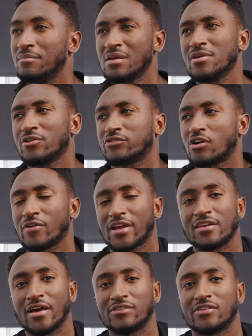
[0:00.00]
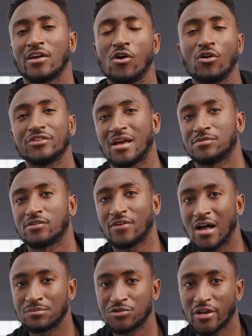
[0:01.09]
maybe it'll start recognizing all types of
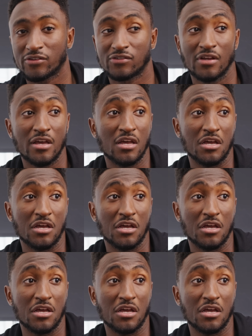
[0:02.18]
objects.